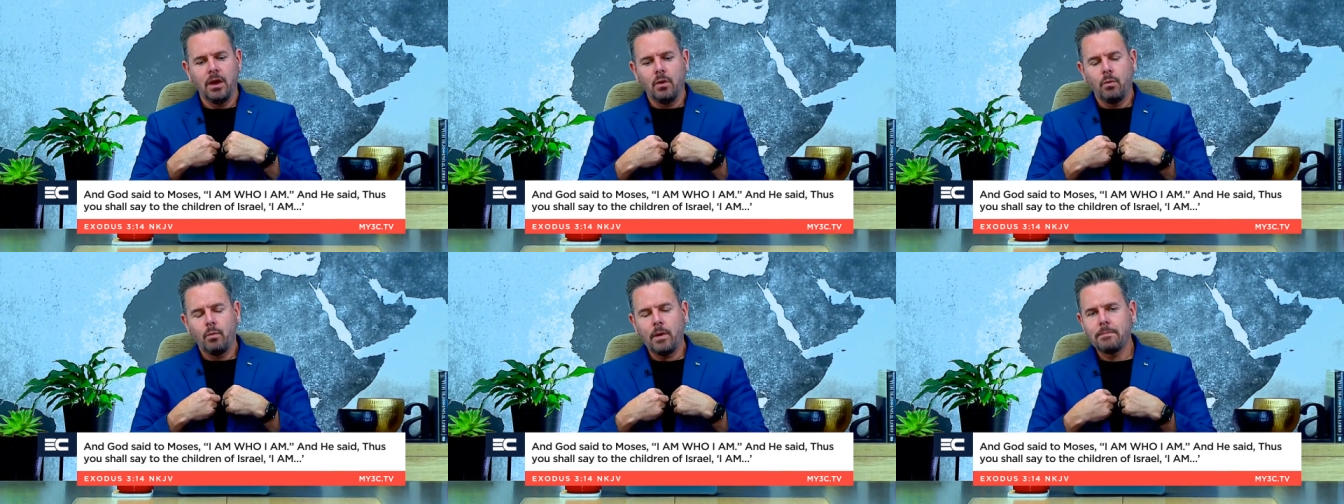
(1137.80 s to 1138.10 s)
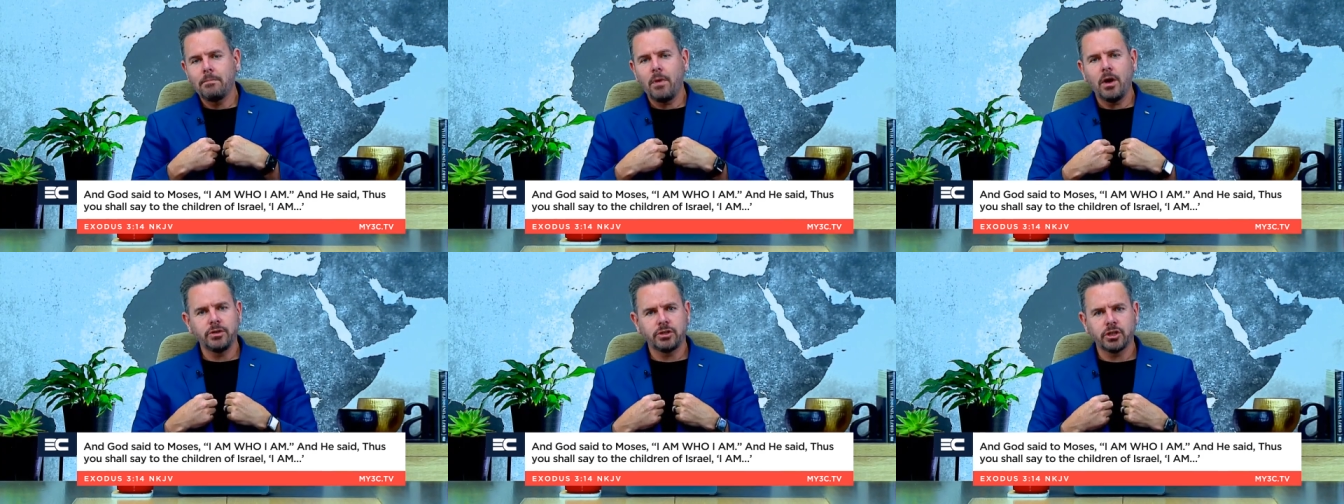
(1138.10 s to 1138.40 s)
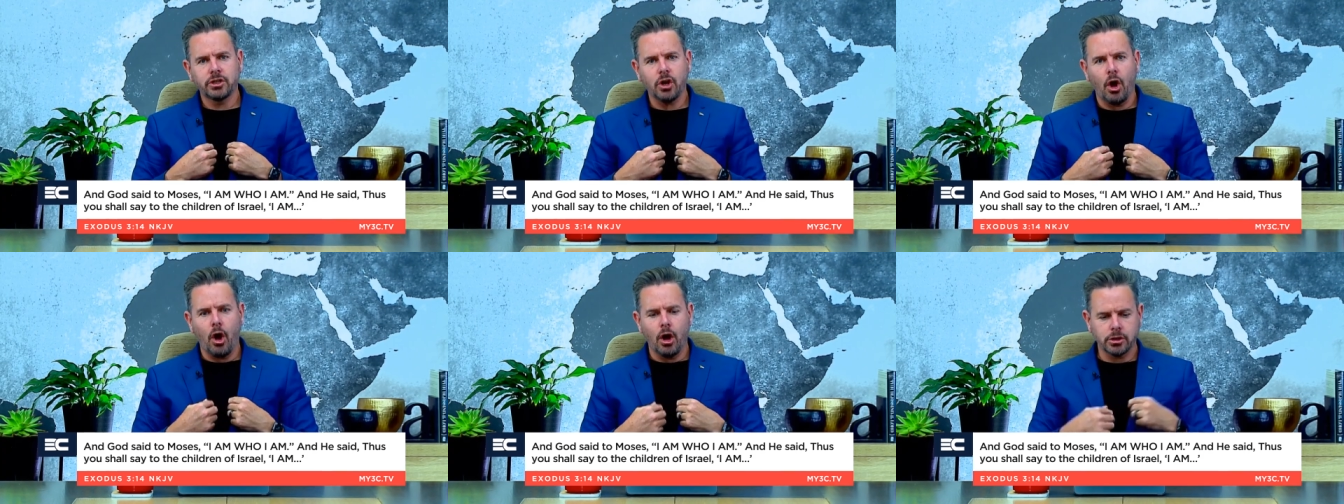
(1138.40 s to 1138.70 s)
When
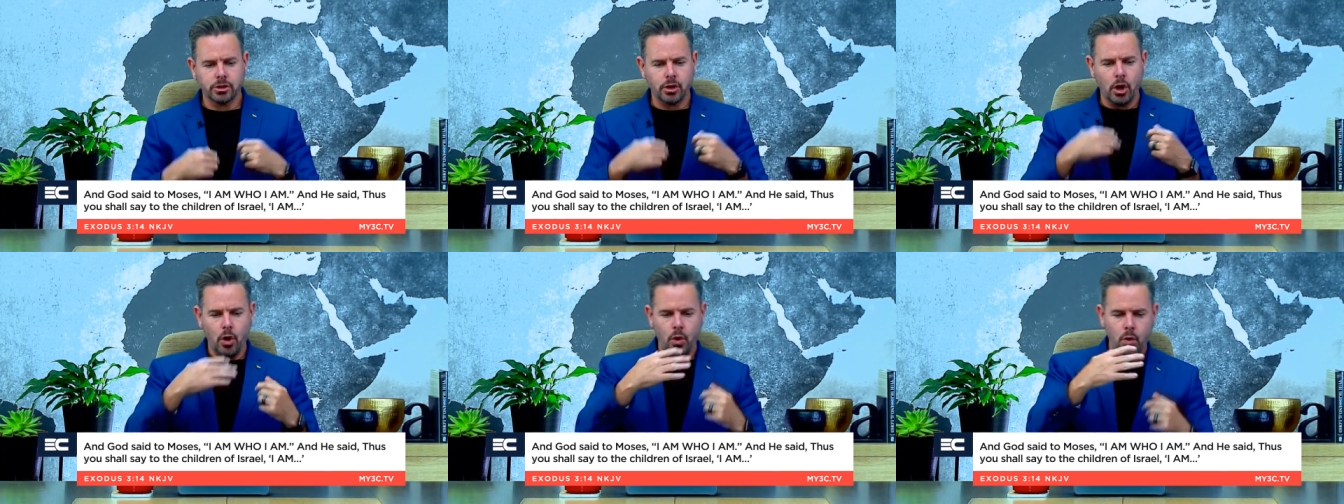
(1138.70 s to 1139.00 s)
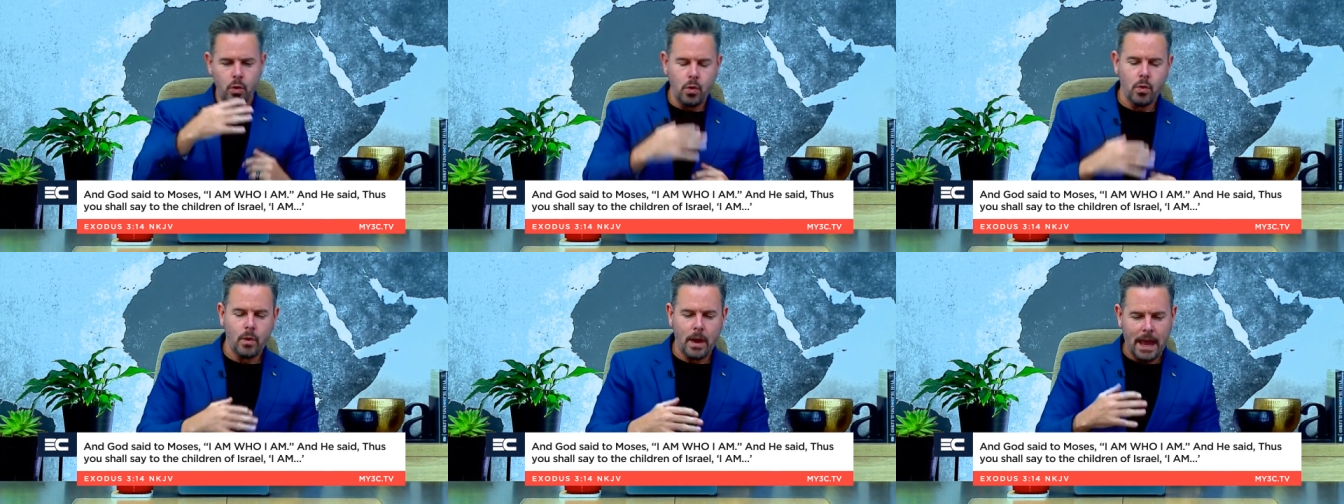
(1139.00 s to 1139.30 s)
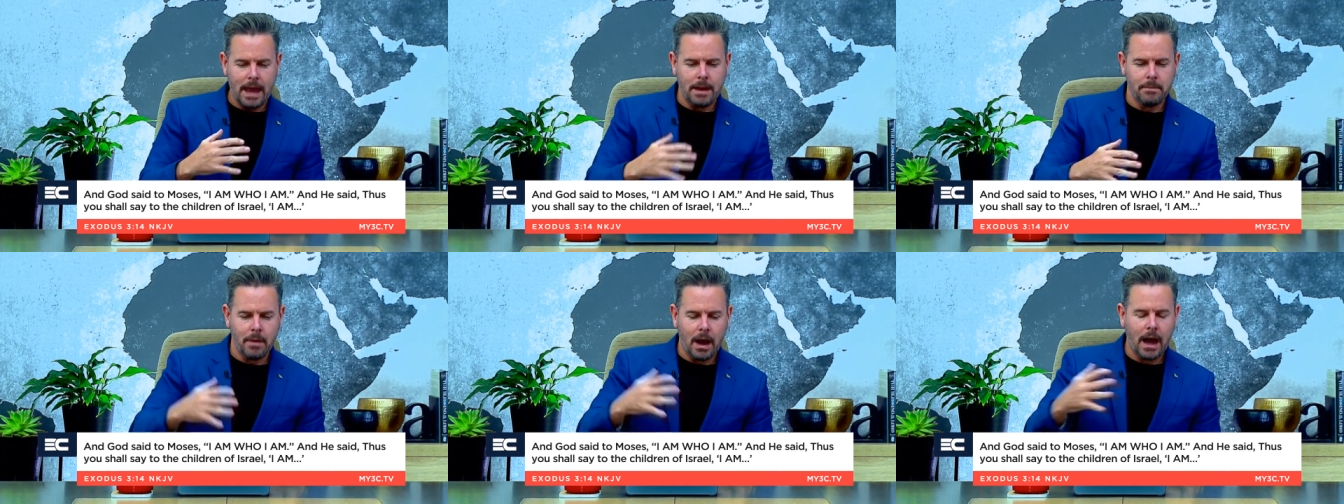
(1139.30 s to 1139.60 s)
Moses asked, Who
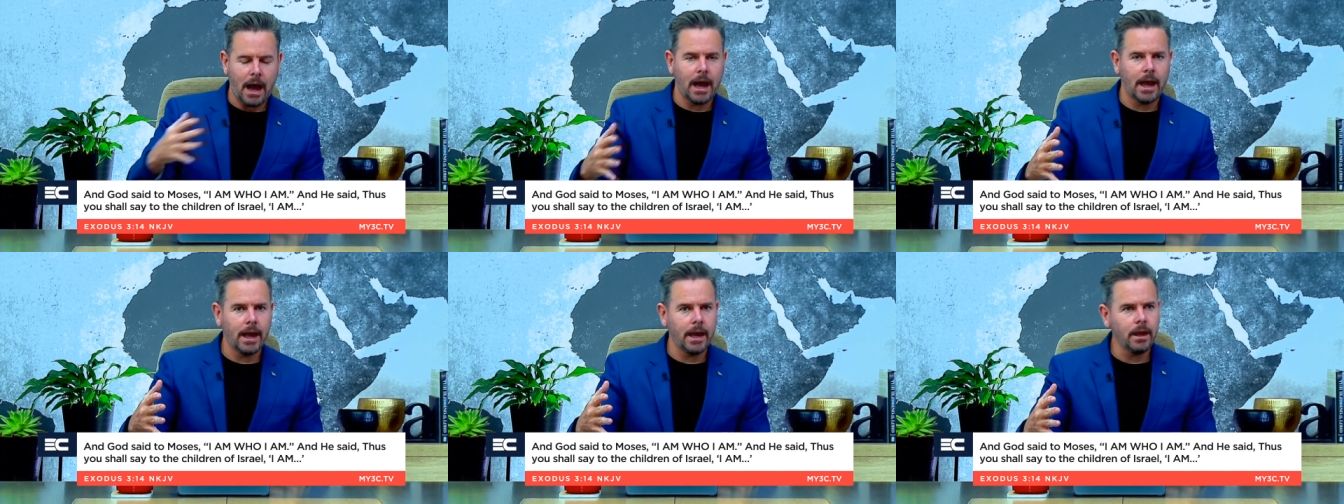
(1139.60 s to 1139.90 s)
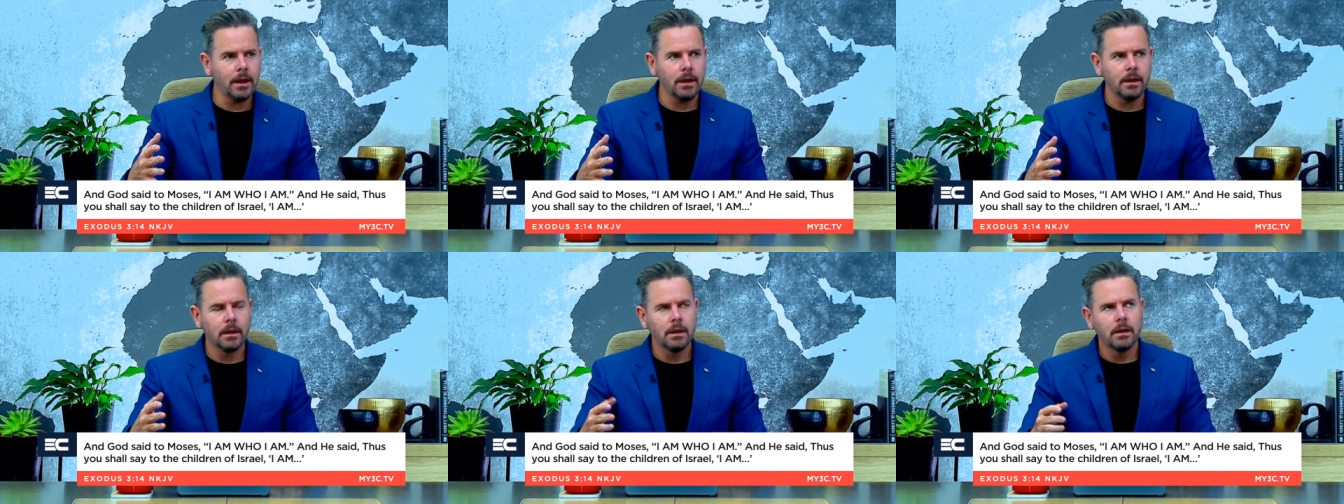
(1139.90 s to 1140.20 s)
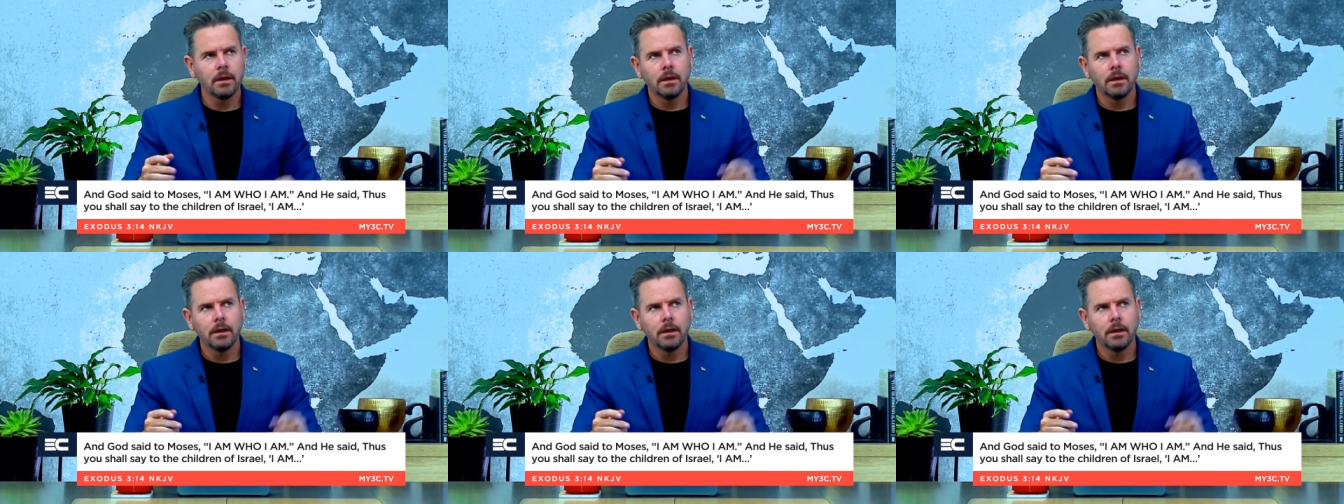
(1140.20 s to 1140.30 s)
am I?